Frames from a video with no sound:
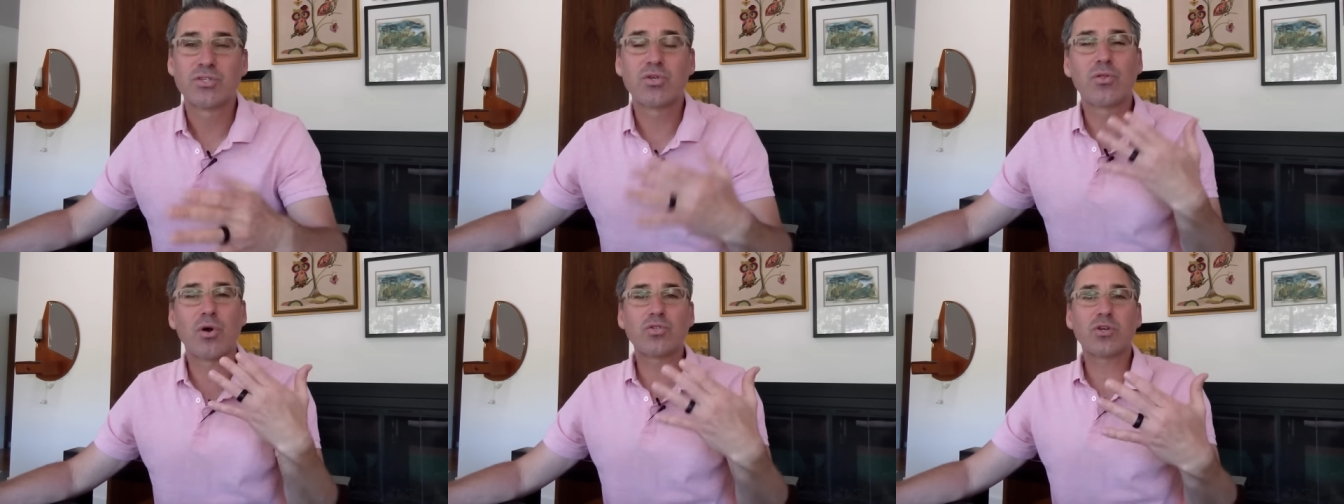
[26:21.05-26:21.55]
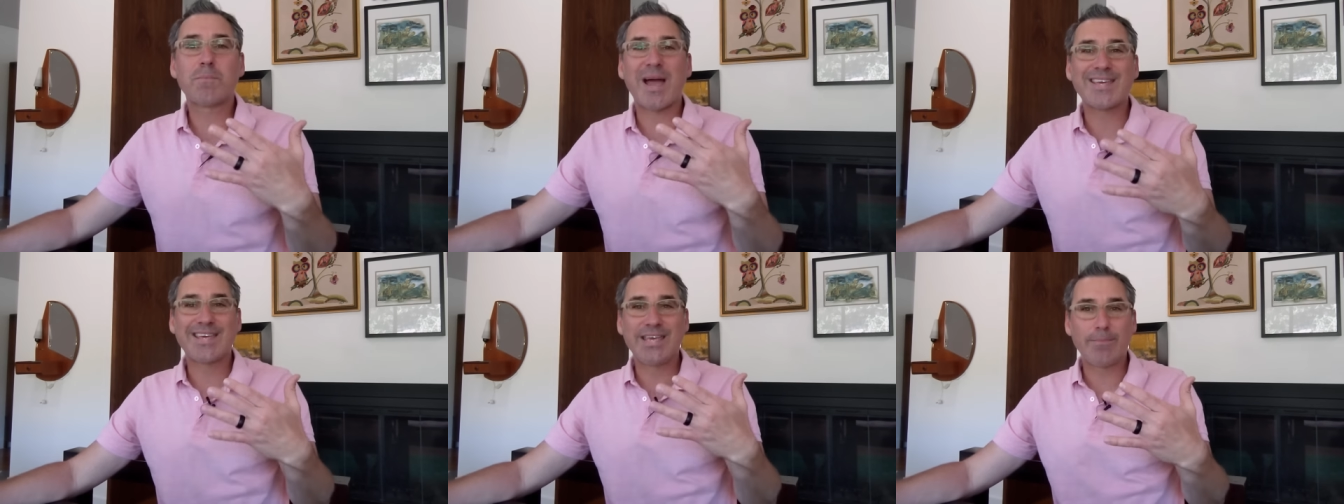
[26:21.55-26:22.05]
So those are
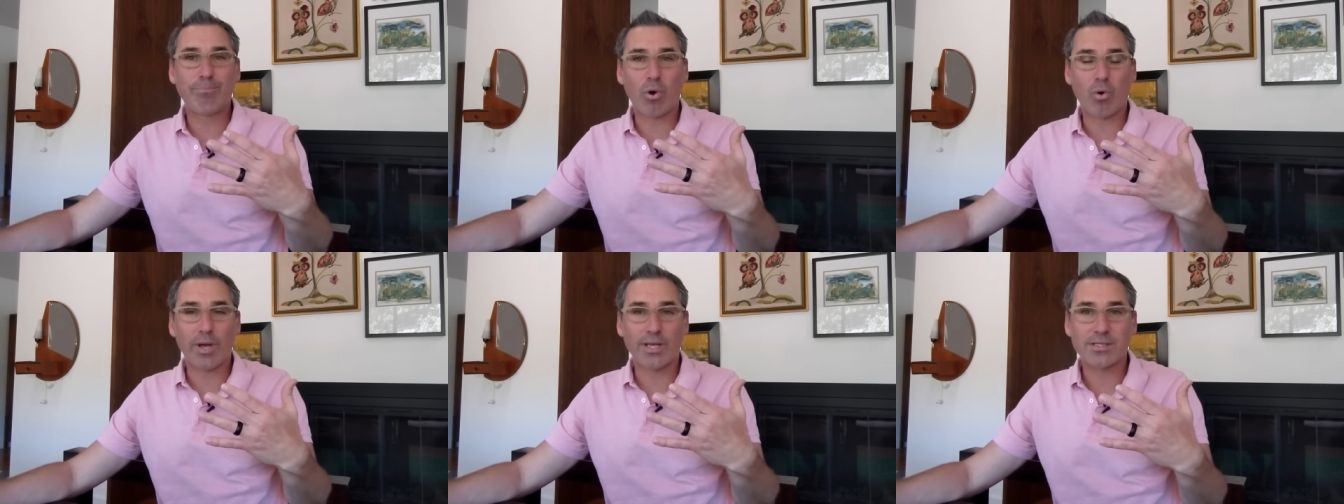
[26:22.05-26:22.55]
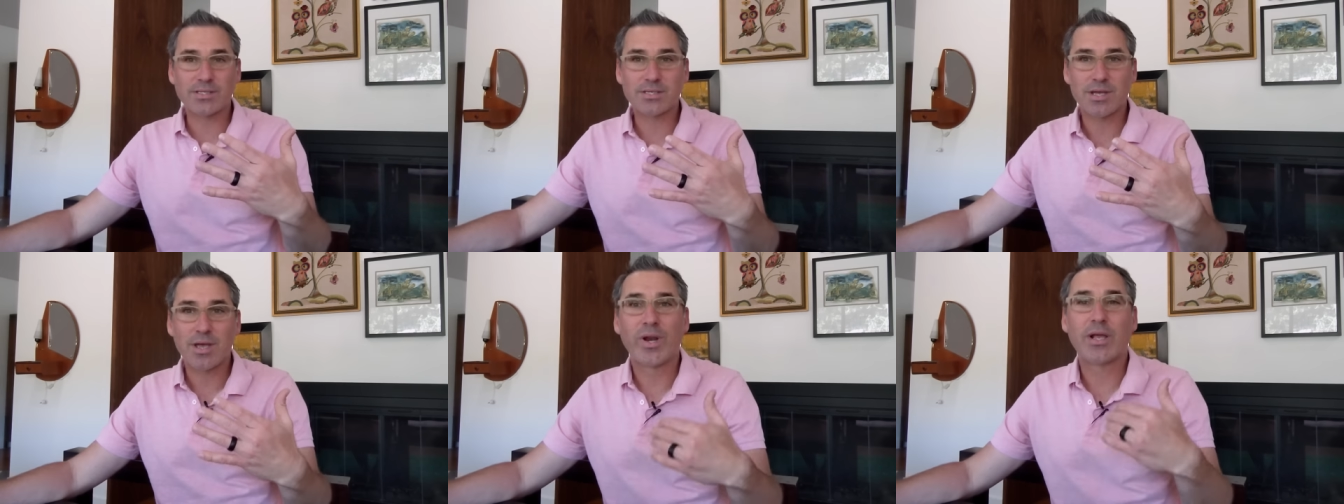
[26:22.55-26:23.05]
my key
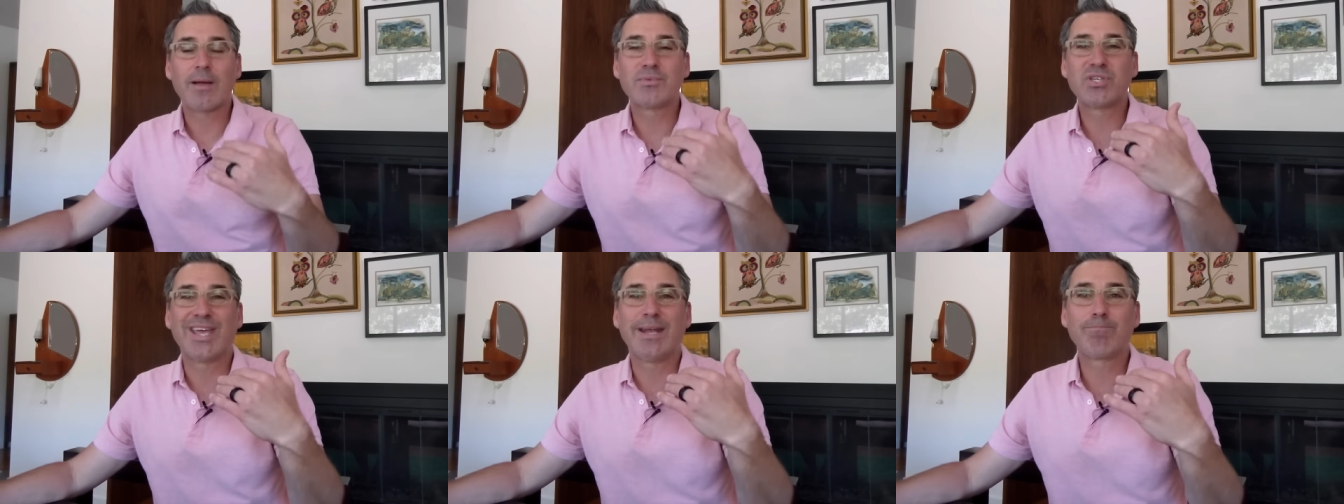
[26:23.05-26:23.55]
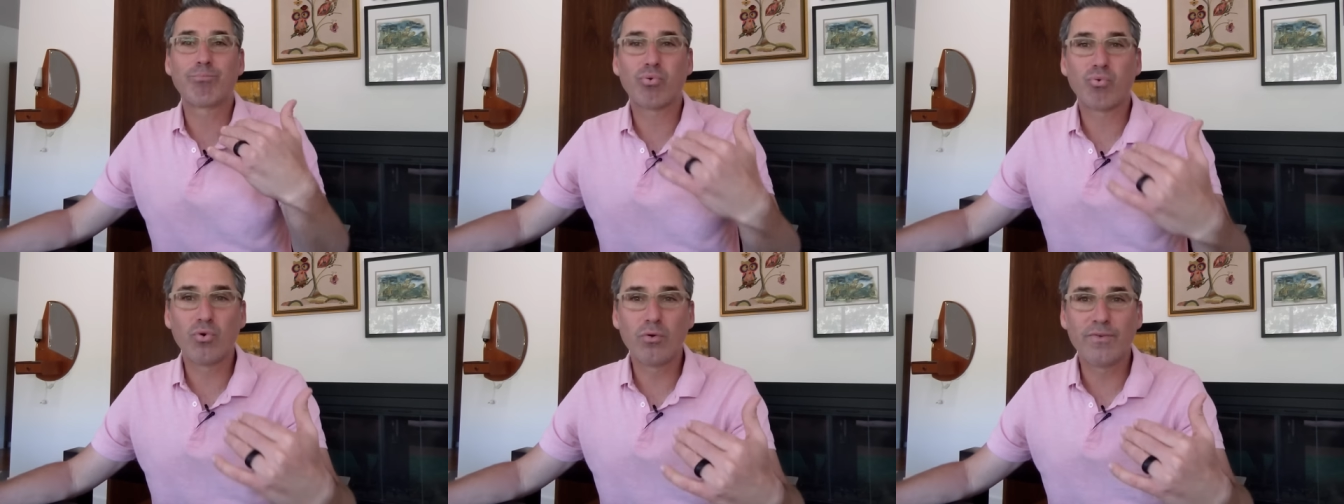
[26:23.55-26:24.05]
points when it comes to
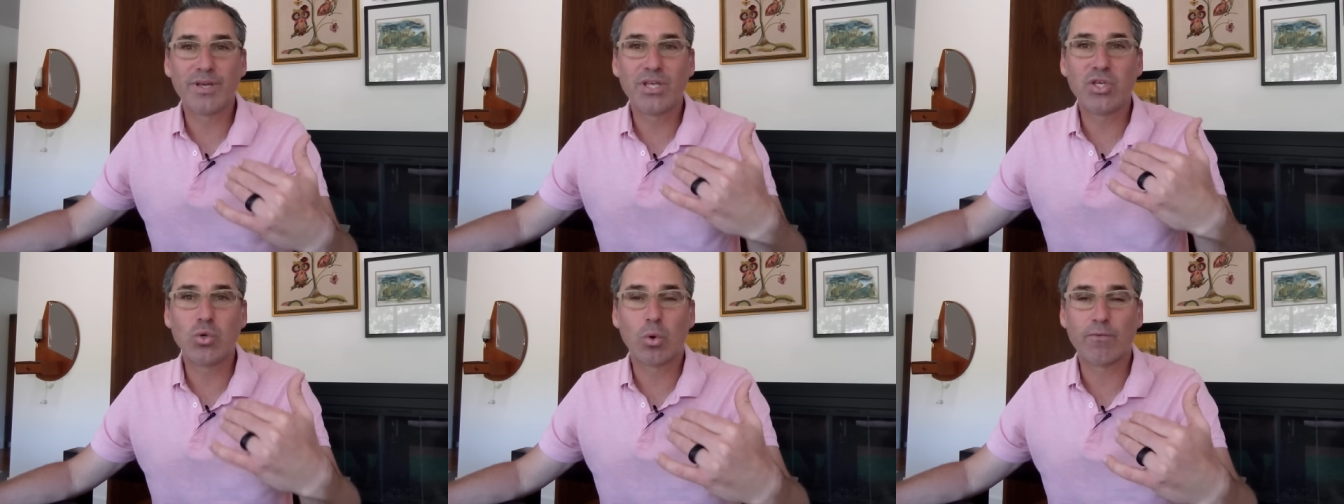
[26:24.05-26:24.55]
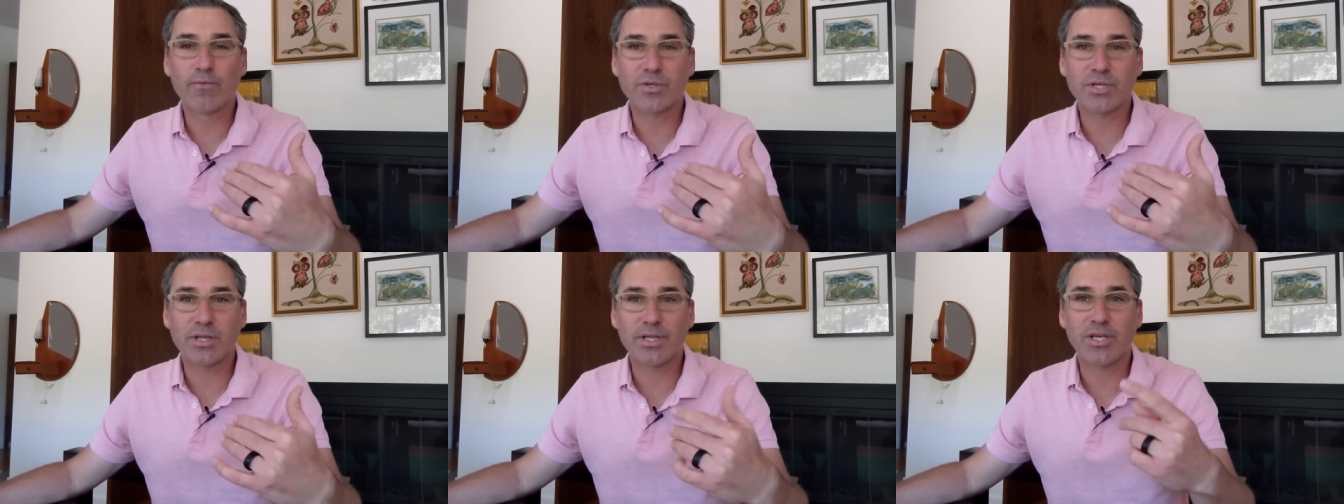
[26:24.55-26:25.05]
improving your
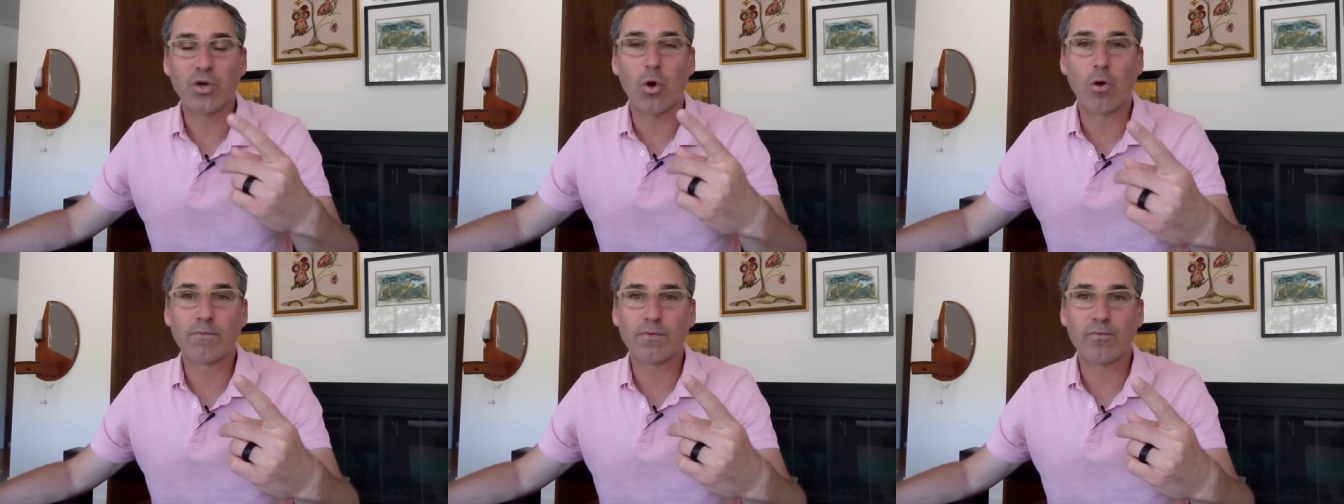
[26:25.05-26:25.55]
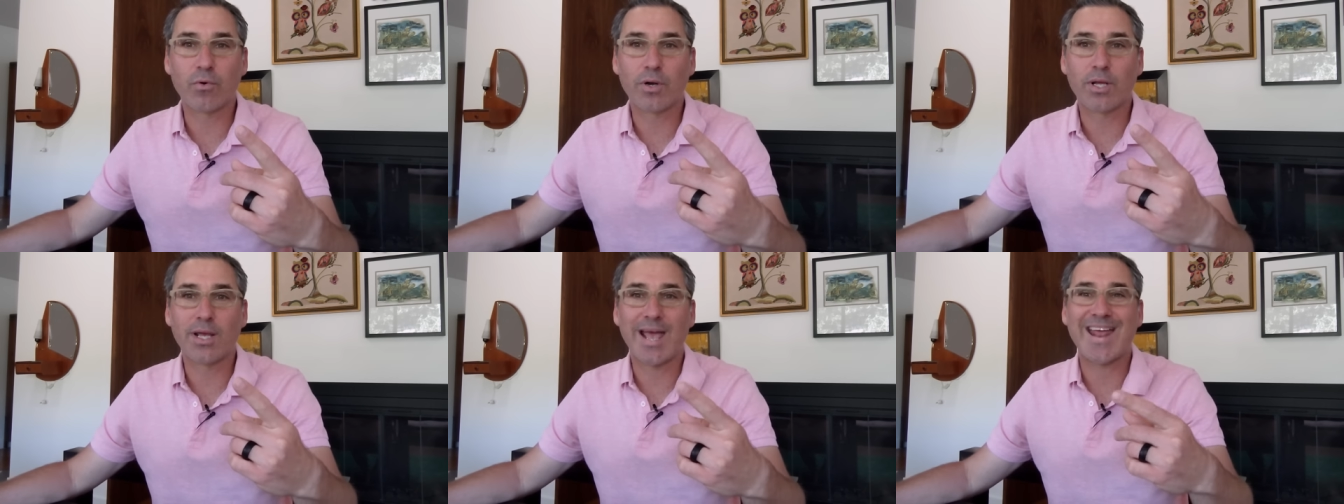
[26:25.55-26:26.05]
fertility over
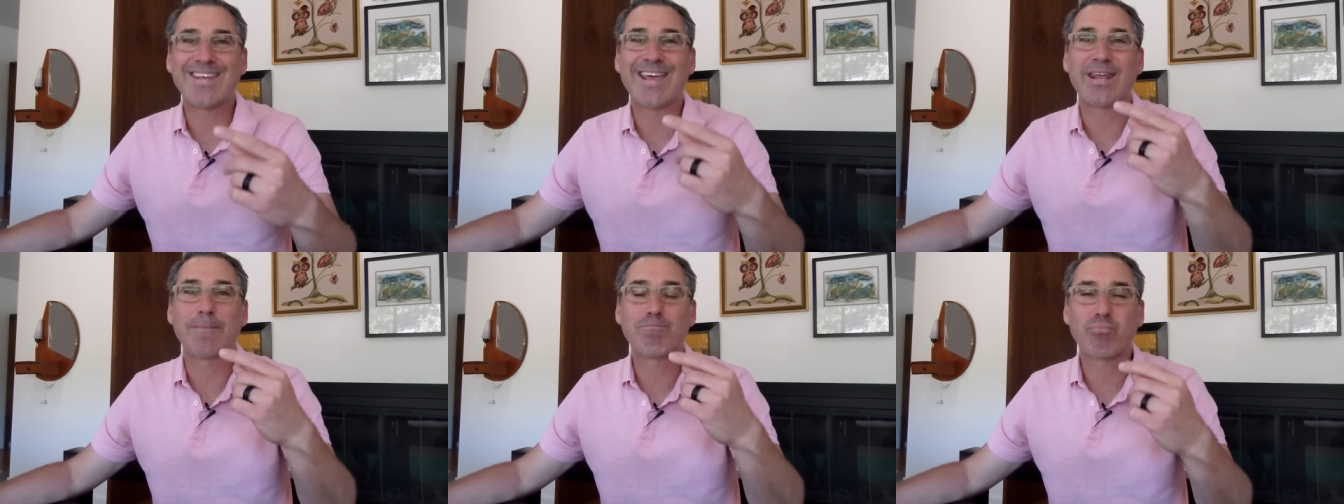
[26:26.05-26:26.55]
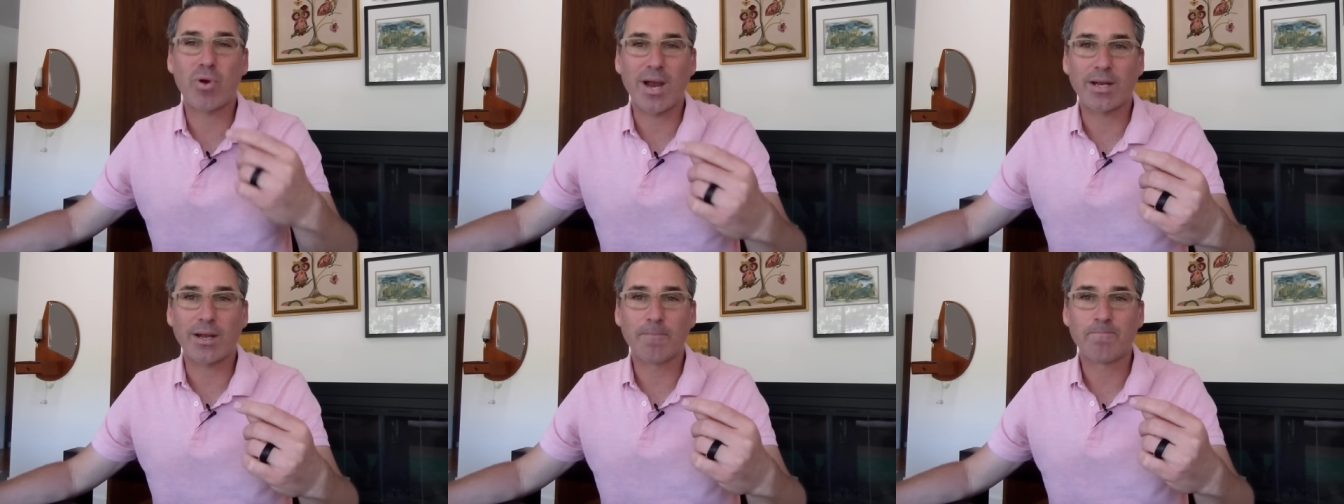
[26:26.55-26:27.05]
40 and getting
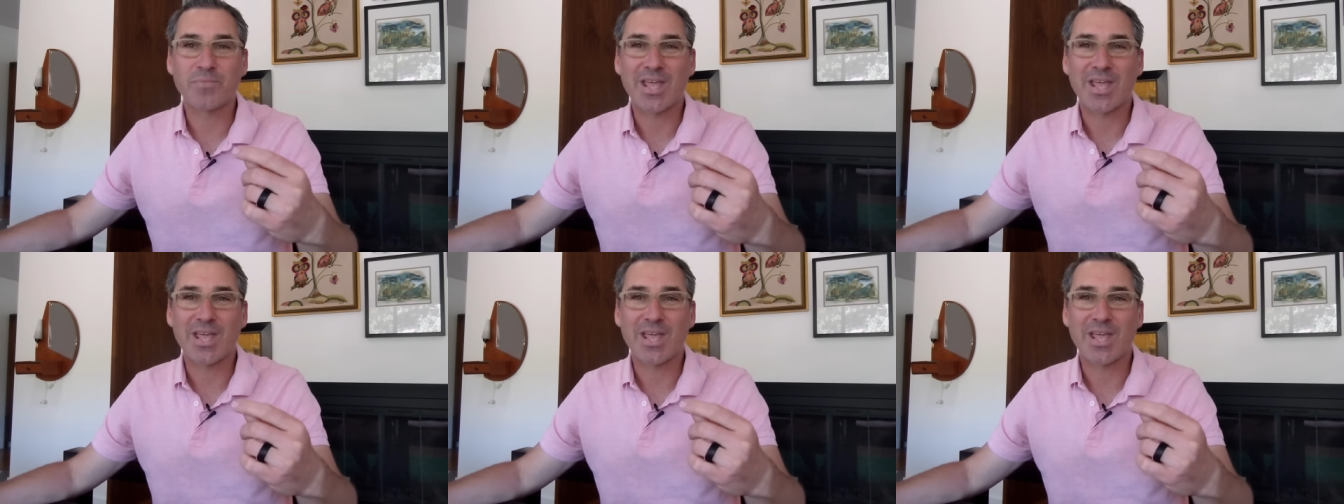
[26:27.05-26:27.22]
pregnant.